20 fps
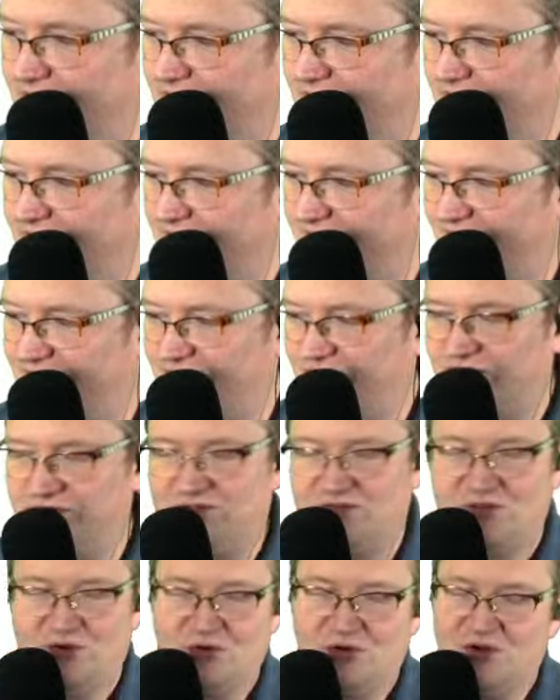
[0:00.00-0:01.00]
Yeah, oh,
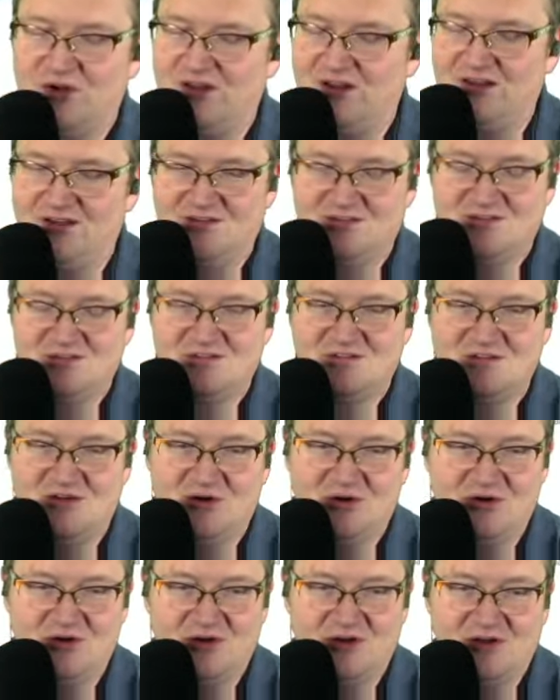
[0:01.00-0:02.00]
so good.
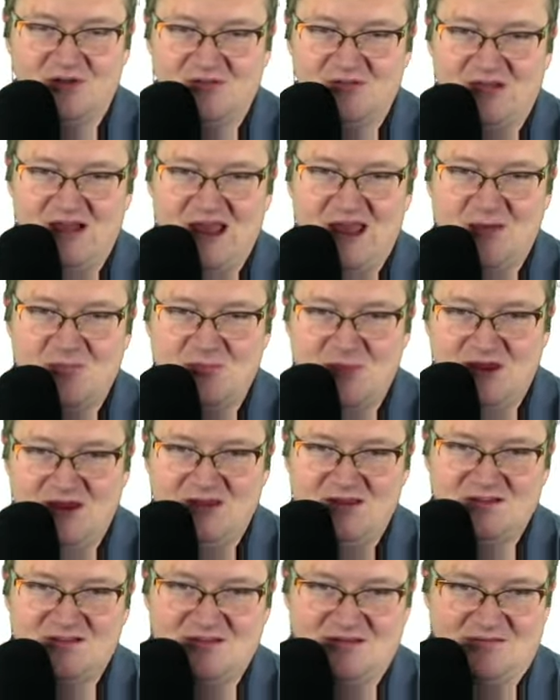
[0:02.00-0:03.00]
So good. Lamb
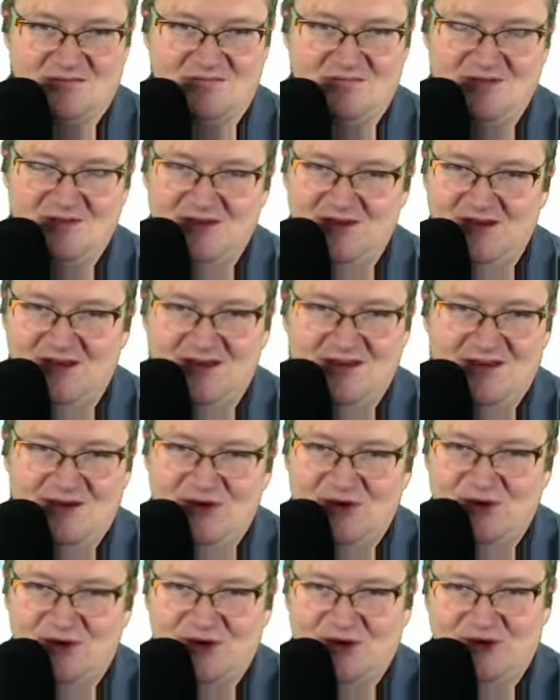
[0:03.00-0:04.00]
meat and,
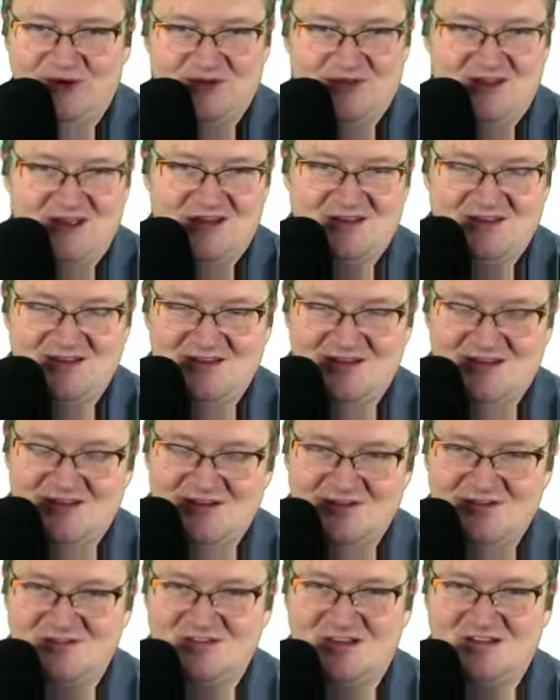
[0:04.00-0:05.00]
that
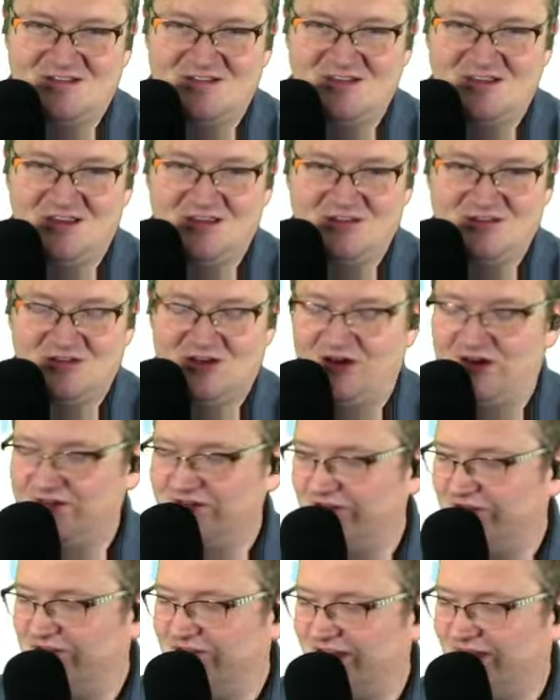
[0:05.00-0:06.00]
tzatziki sauce
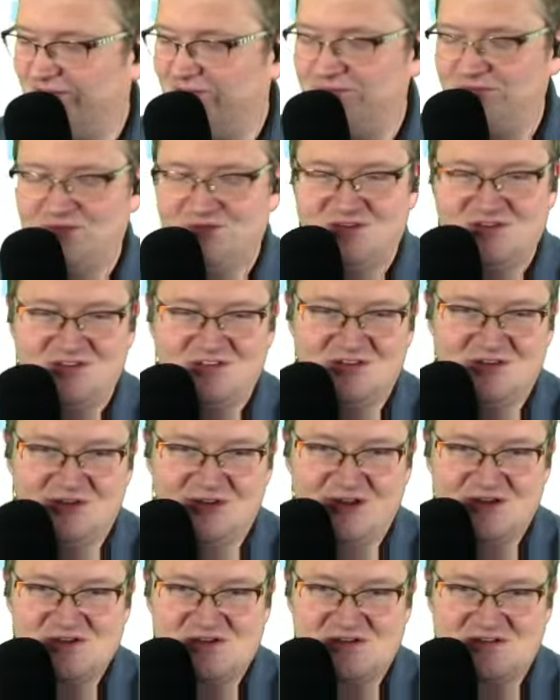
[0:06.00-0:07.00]
on top. Just
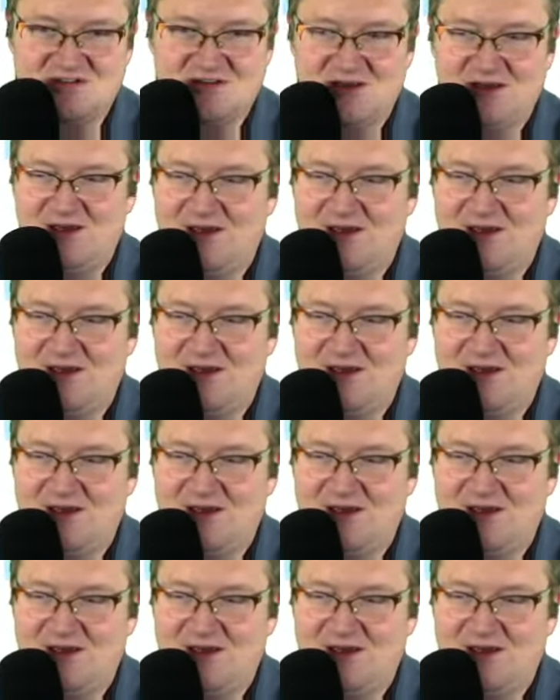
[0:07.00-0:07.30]
delicious.